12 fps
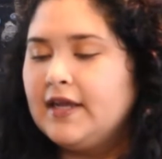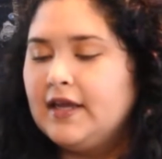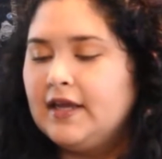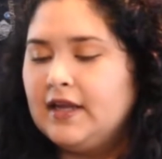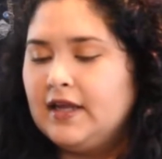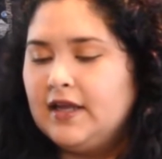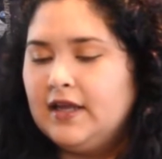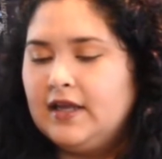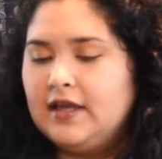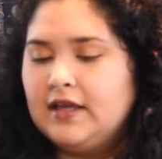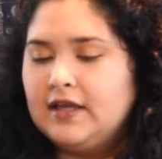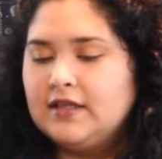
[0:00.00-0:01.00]
it
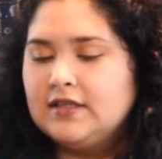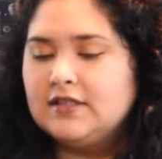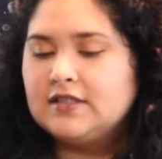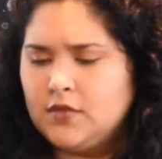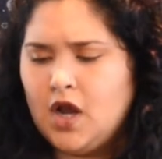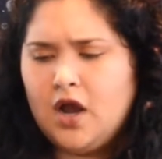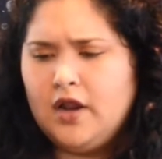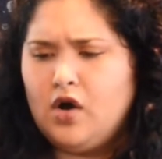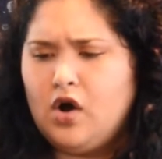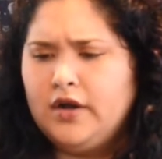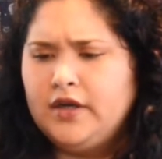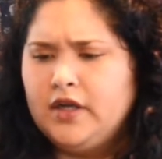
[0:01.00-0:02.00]
is not
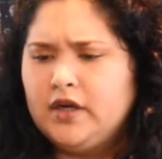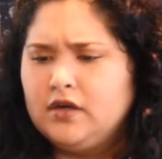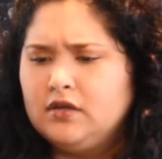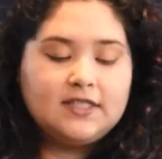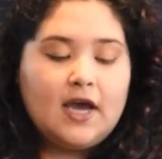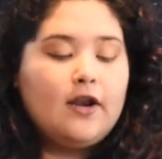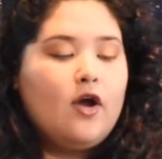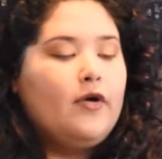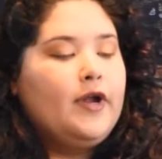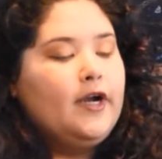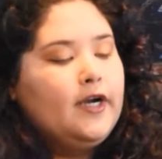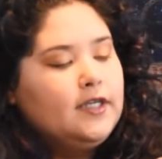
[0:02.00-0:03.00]
on here. Oh,
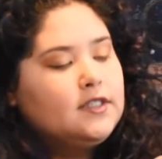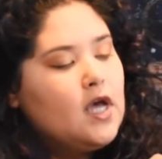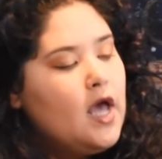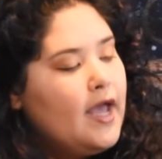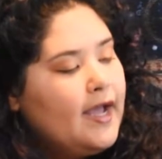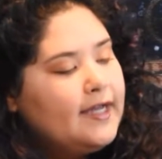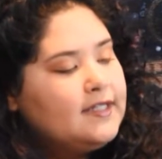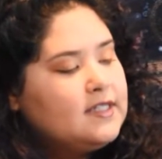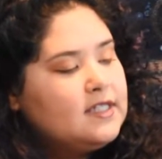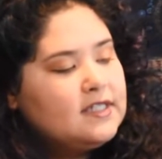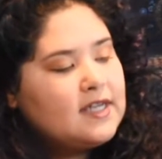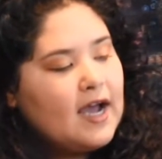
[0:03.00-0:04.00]
here it is. It's
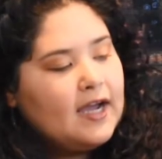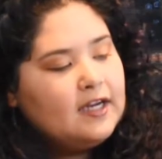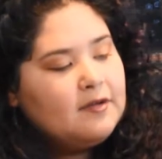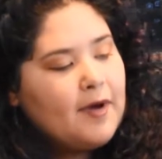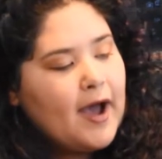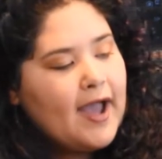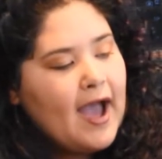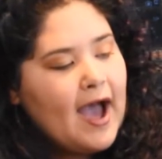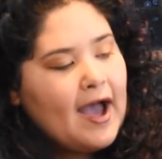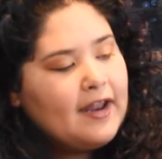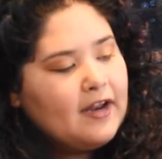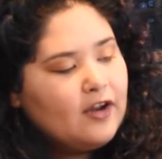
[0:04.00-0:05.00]
designed by
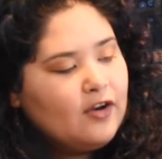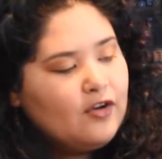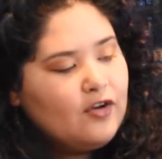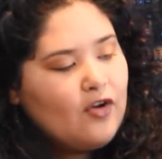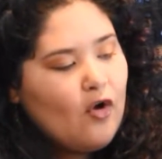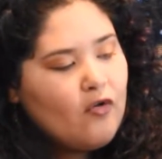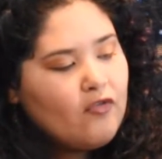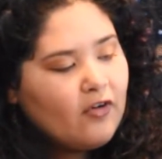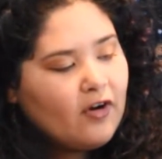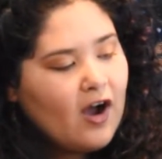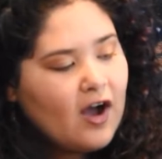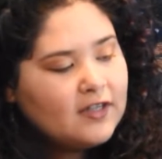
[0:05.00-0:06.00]

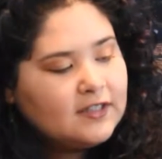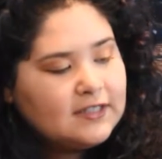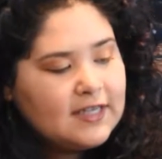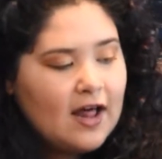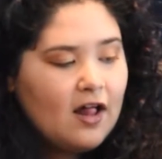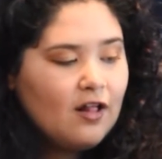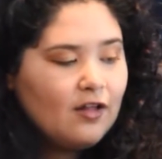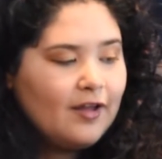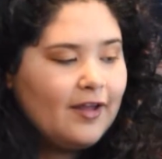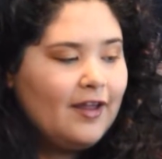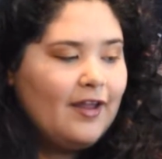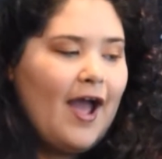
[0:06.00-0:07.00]
Noverantel,
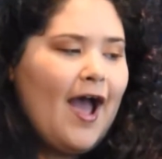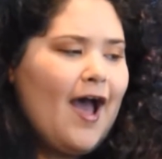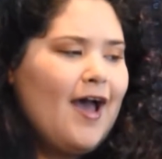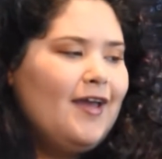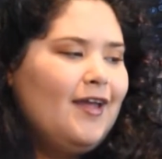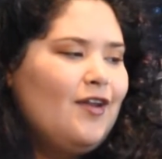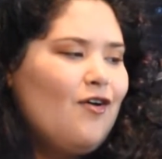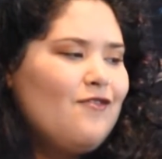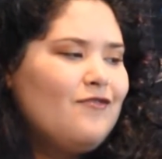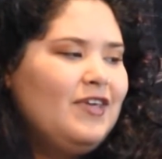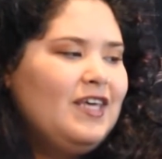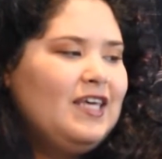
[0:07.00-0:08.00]
at
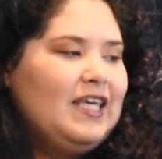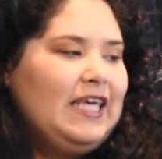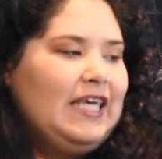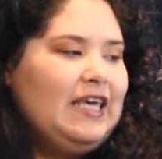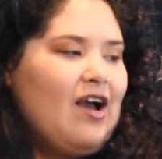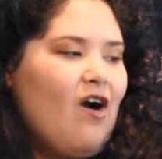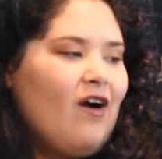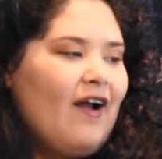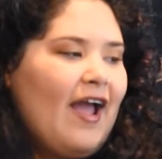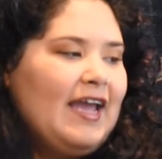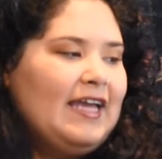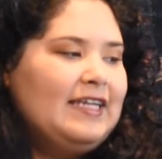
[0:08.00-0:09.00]

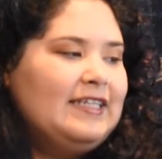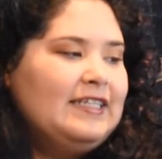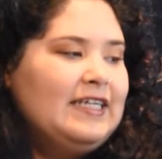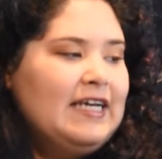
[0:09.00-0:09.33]
Noverantal.